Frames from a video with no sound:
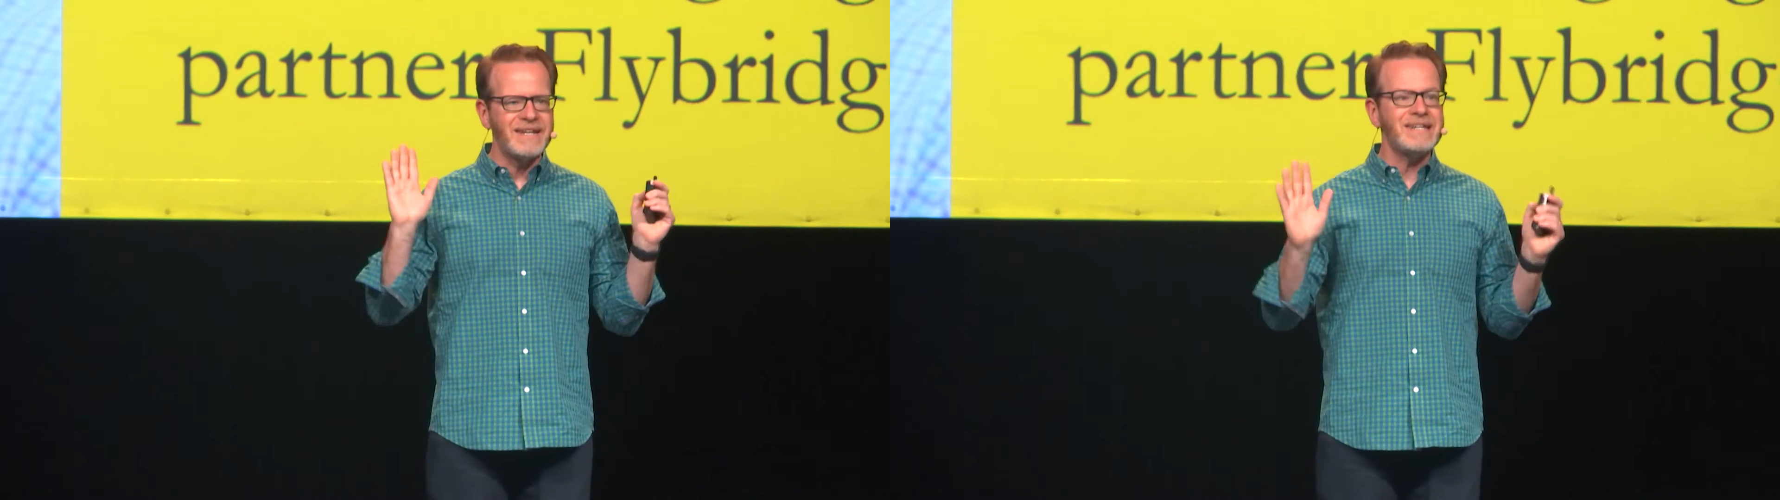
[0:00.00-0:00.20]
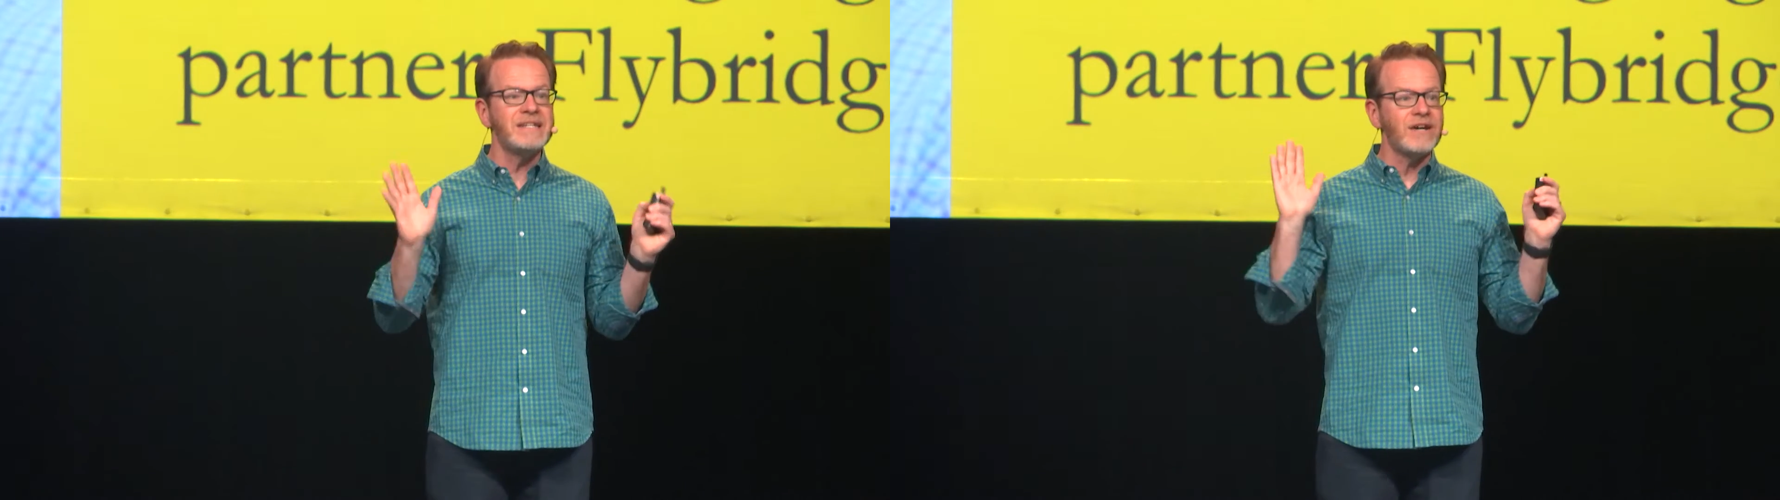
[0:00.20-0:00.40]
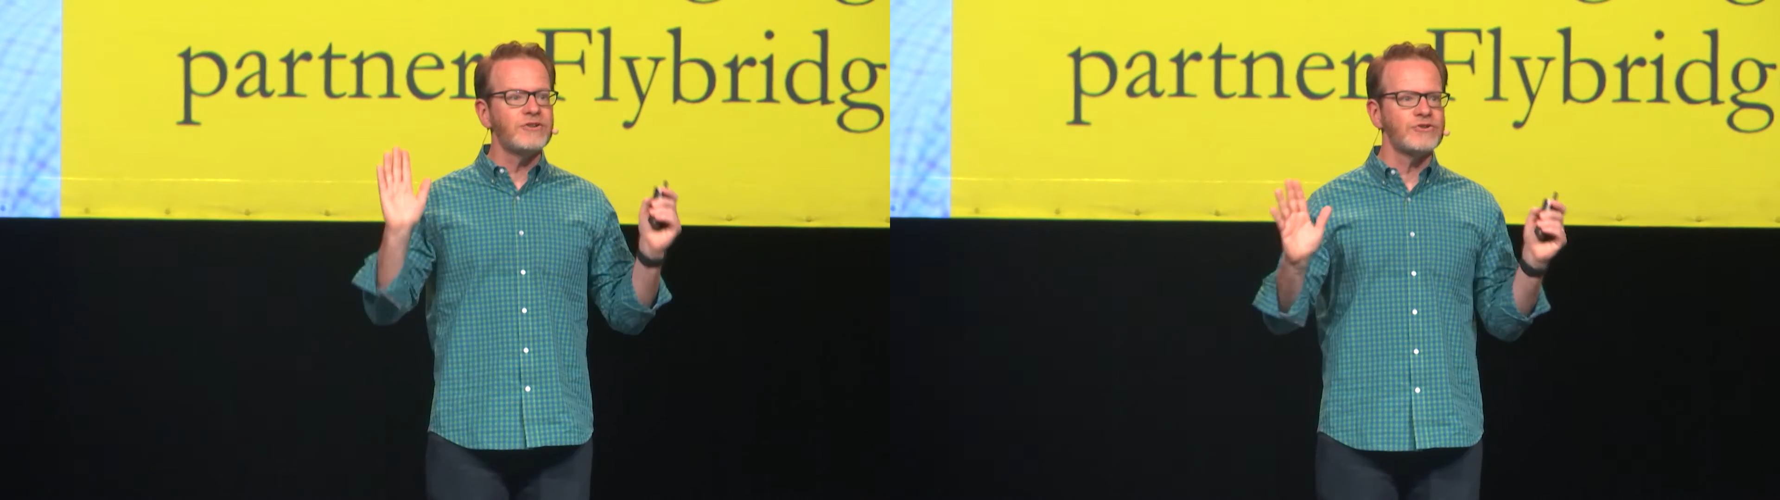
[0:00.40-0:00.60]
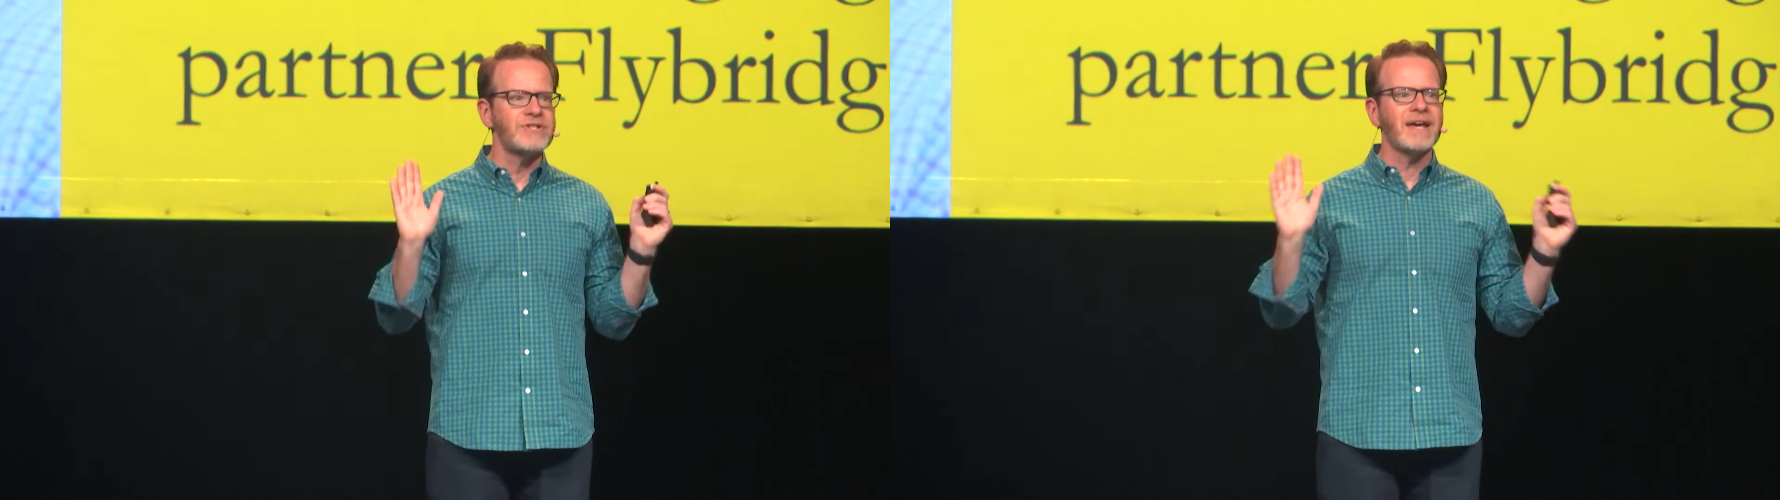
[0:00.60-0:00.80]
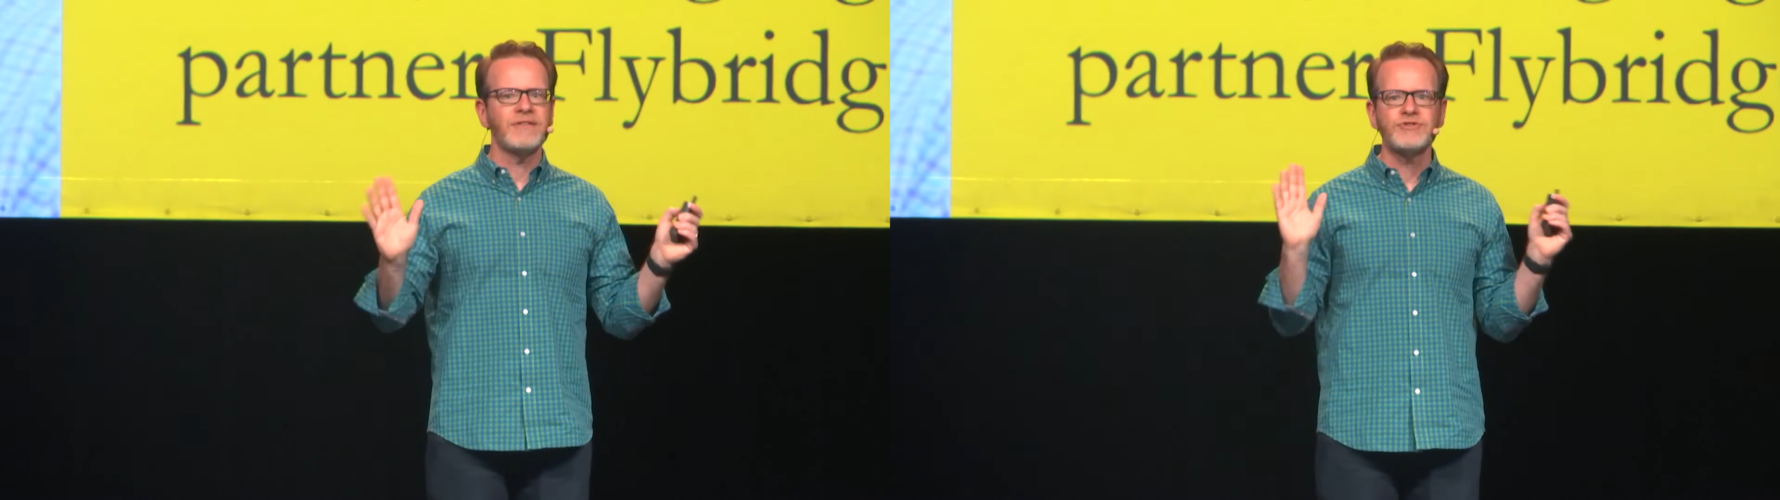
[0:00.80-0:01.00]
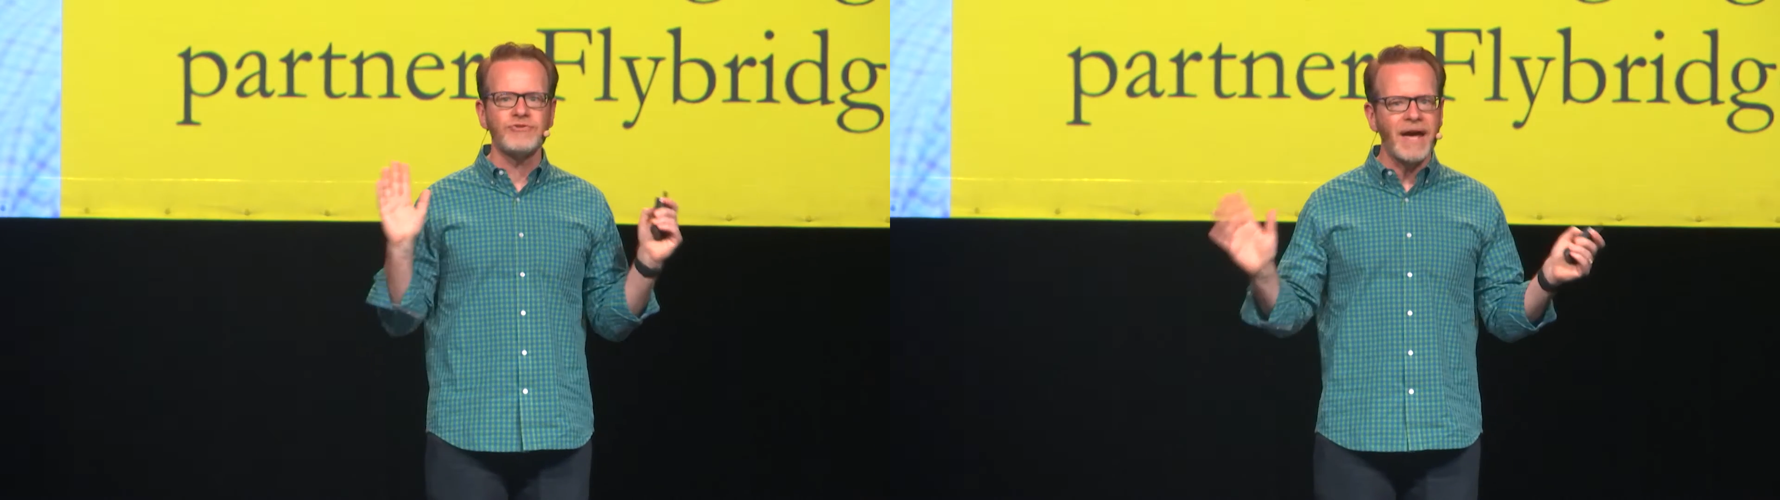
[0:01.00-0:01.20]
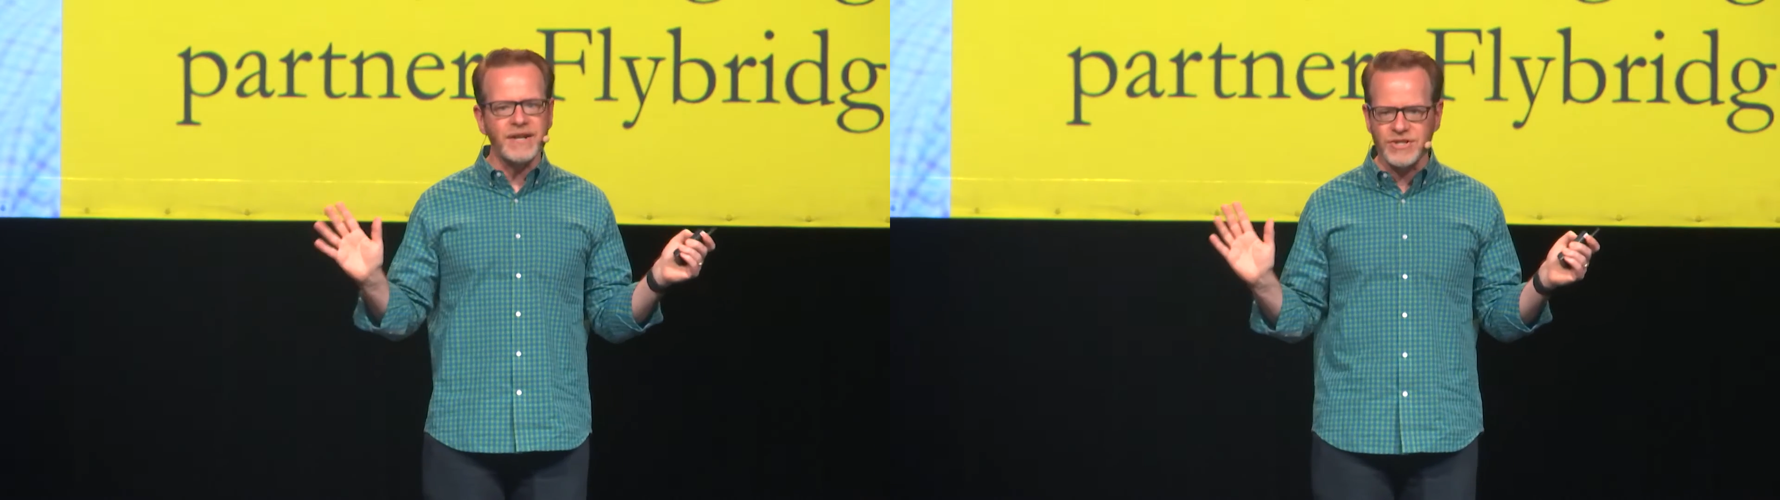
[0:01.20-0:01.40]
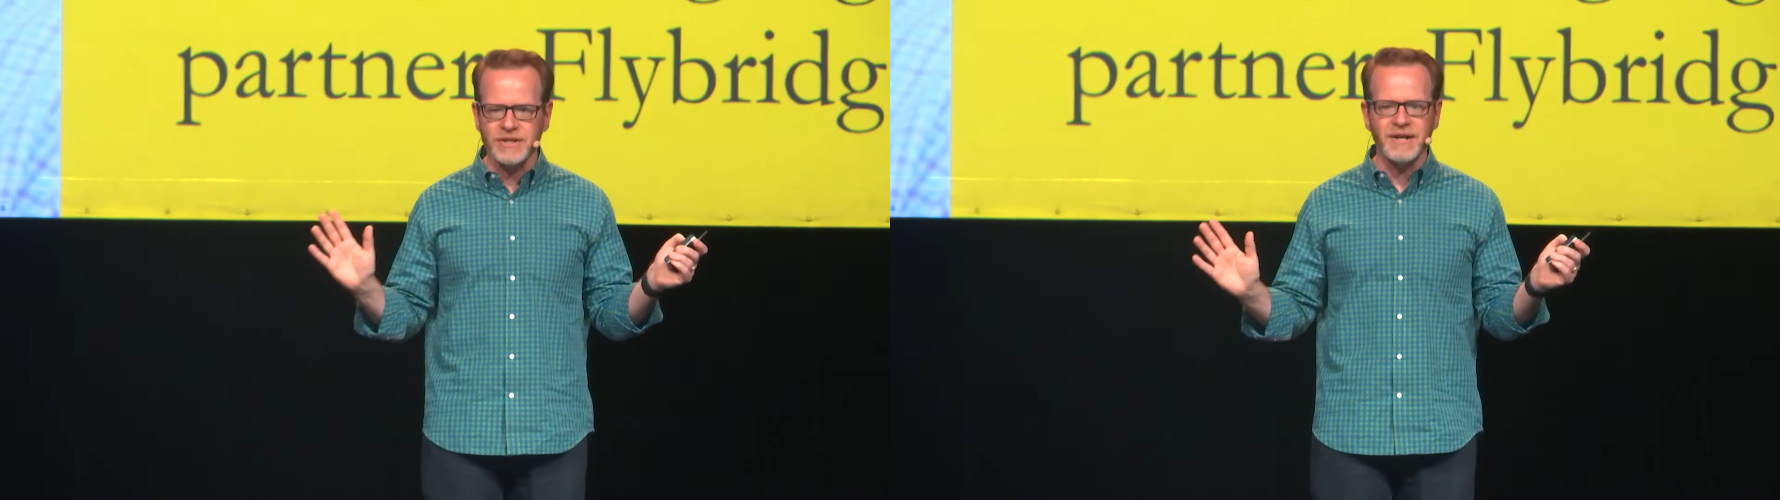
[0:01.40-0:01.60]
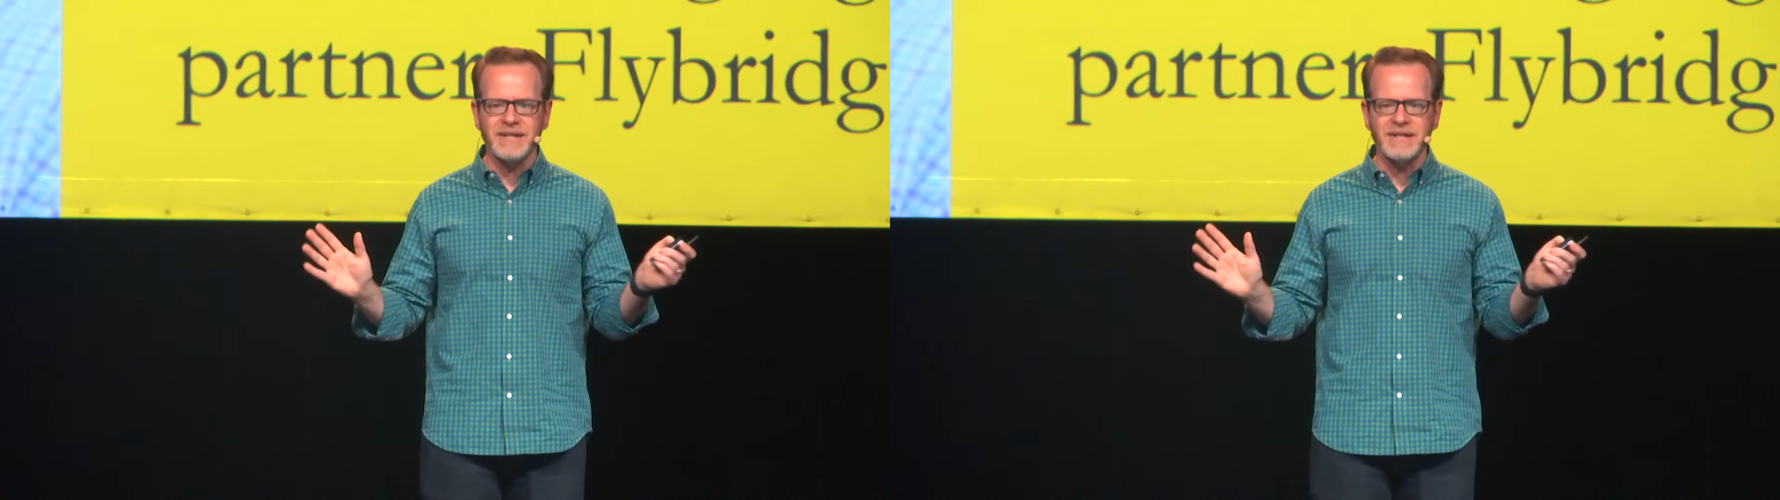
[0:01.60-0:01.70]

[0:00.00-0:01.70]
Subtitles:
need to understand the strategy. I